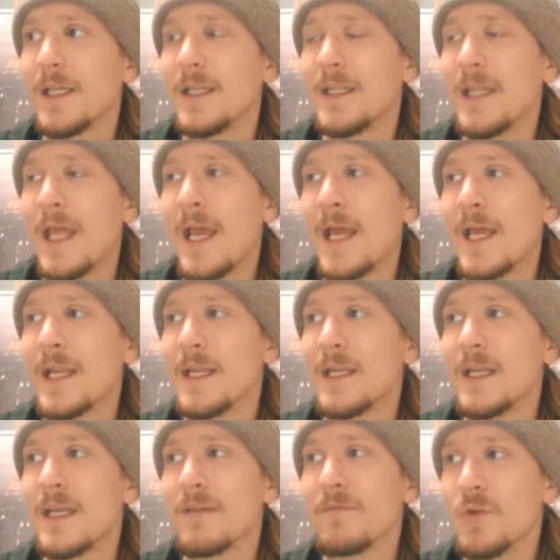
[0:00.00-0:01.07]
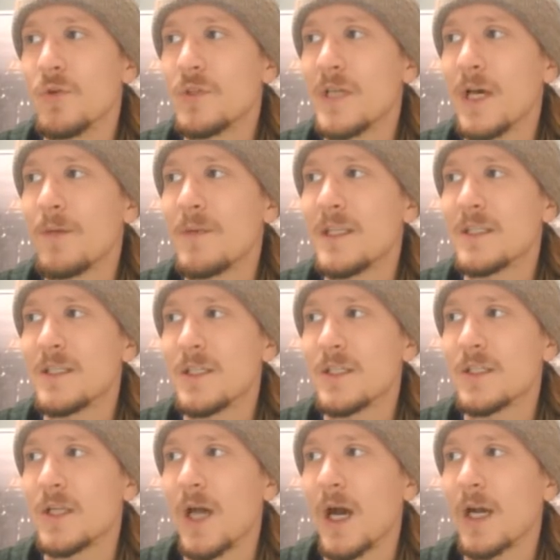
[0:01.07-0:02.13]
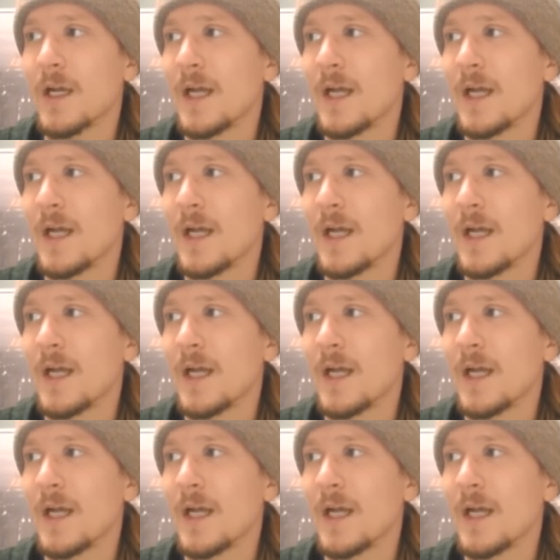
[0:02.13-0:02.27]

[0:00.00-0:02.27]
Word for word: And if you tell me this is a stock,